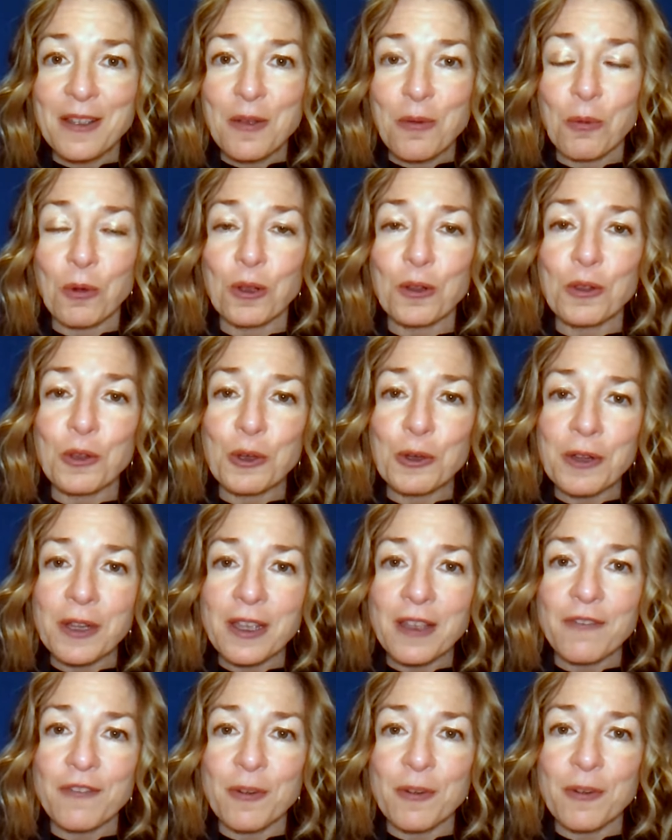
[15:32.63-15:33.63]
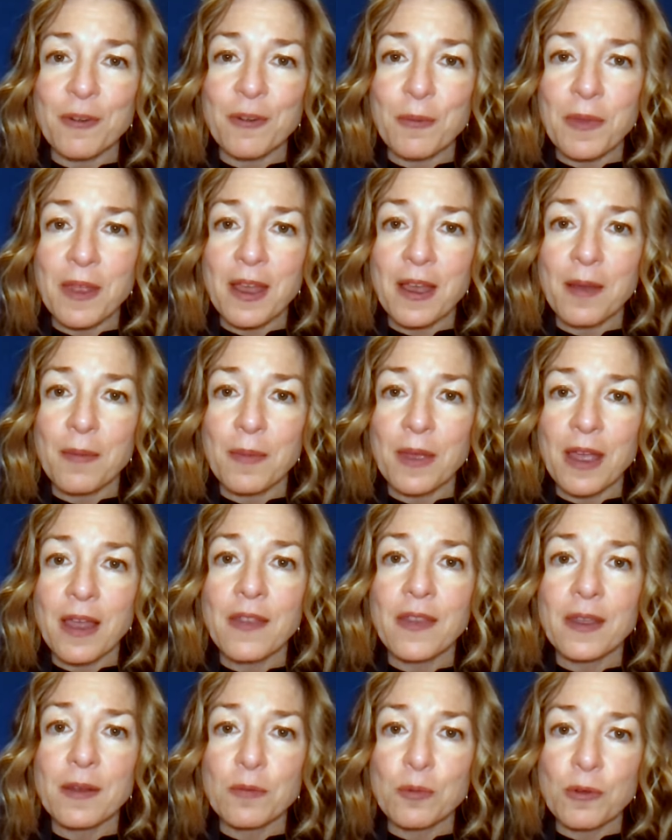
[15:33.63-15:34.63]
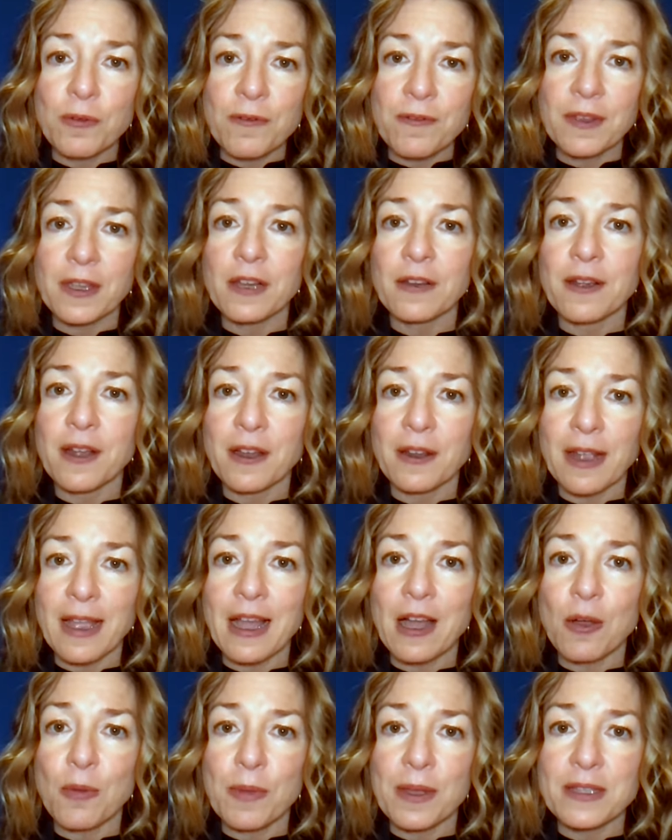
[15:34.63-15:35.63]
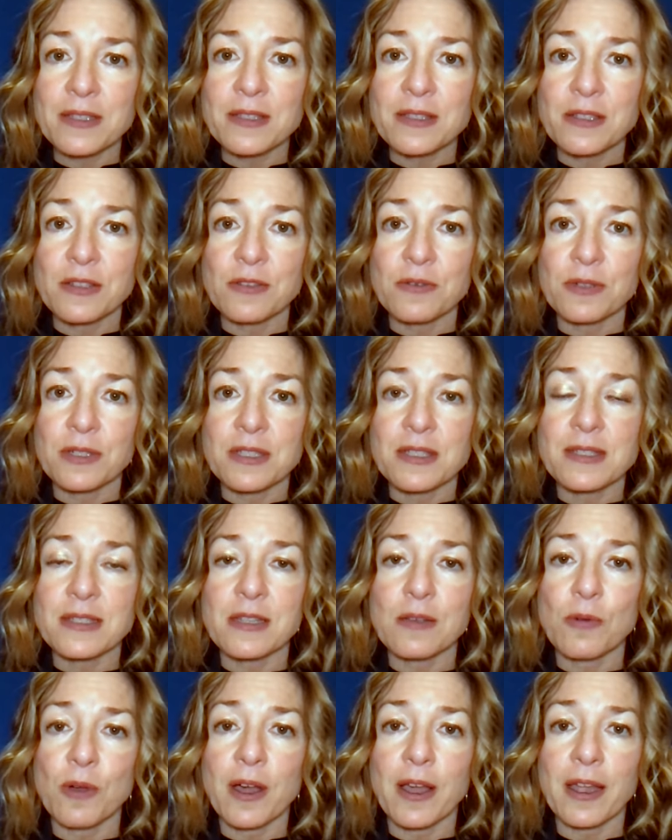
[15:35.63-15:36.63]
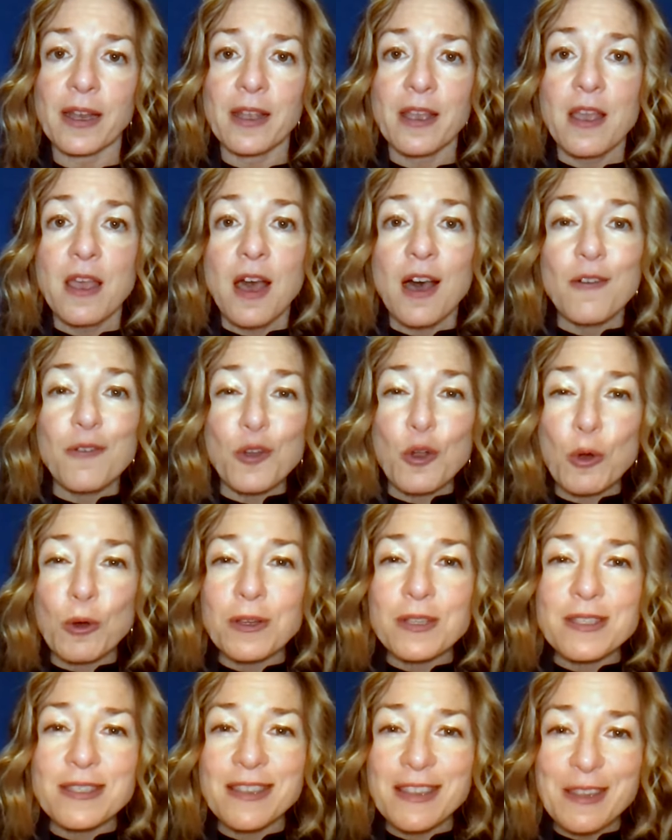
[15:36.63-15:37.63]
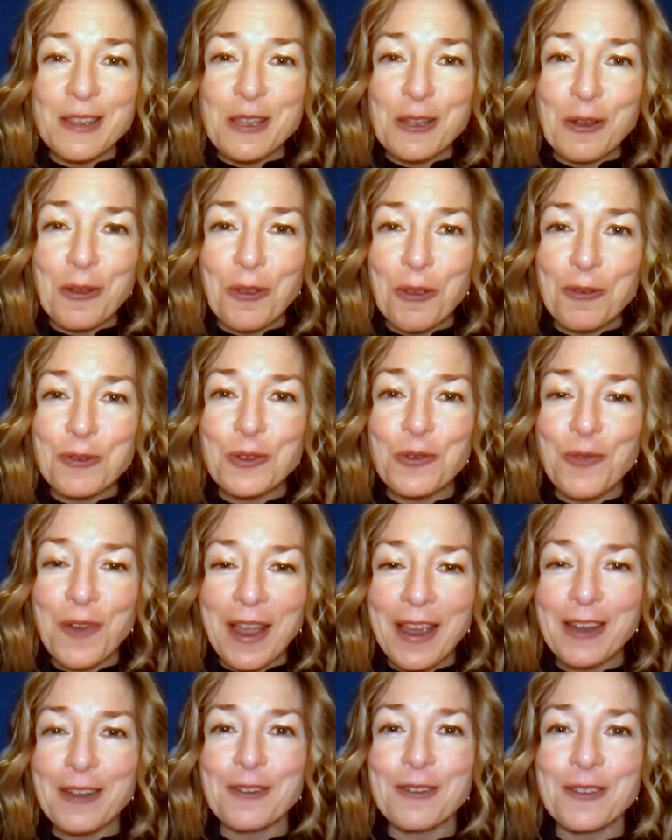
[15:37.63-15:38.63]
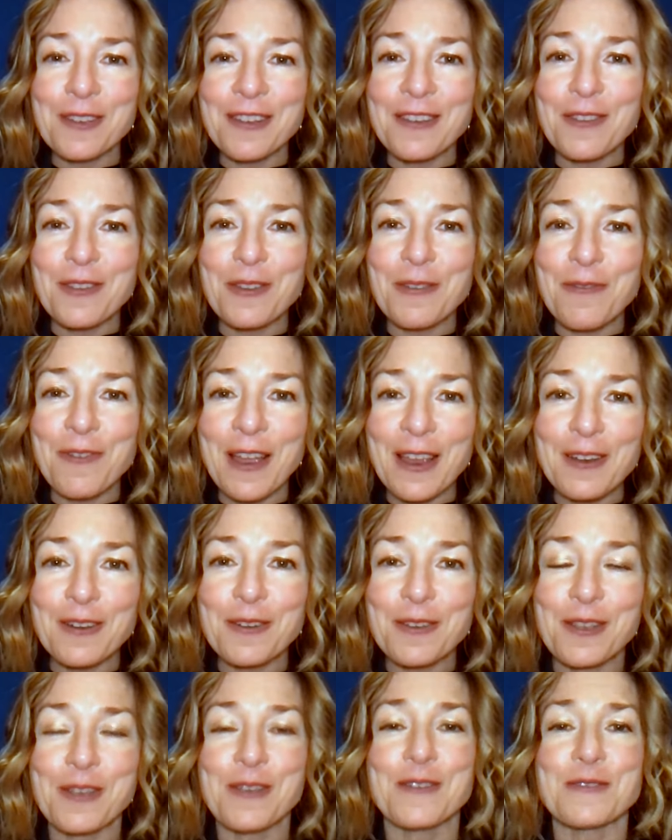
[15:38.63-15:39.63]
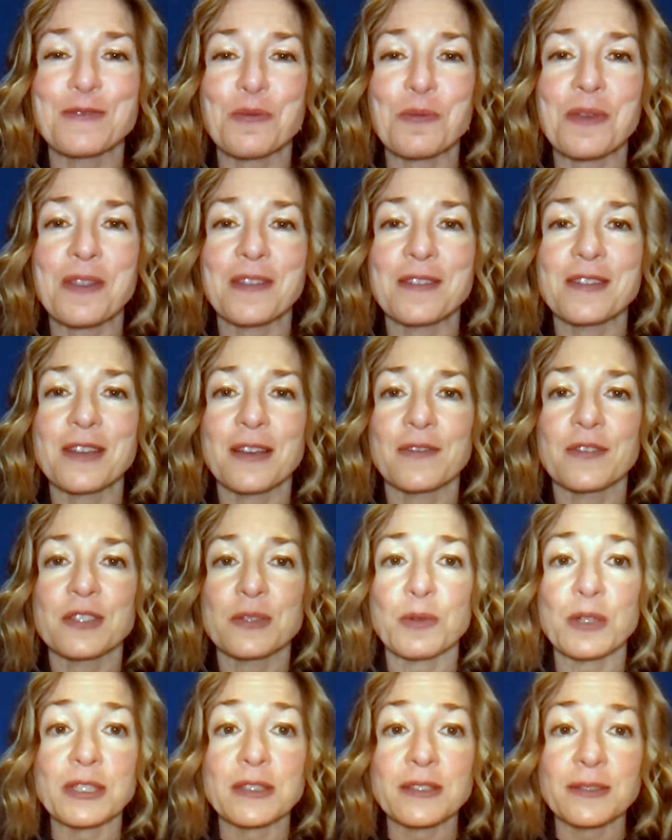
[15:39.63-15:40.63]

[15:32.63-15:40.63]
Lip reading: We're learning from them, and then we'll figure out how best to do it citywide. Of course, you know, the final years will be the toughest ones.